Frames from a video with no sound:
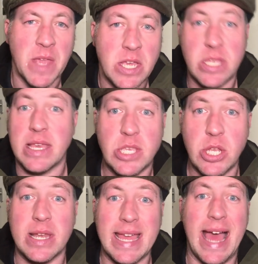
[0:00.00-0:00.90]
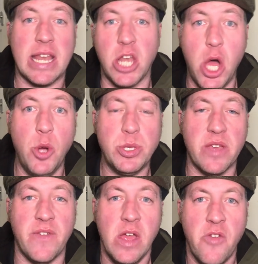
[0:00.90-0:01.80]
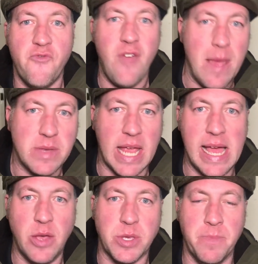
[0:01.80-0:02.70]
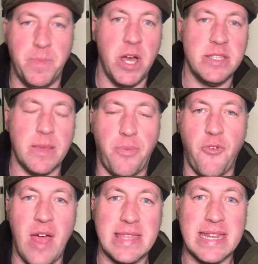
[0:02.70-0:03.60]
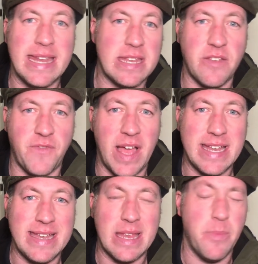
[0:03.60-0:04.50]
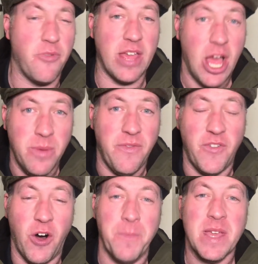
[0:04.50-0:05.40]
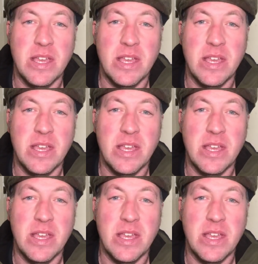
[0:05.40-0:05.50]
So they suddenly had loads of reptiles and birds of prey they needed to find a temporary home for.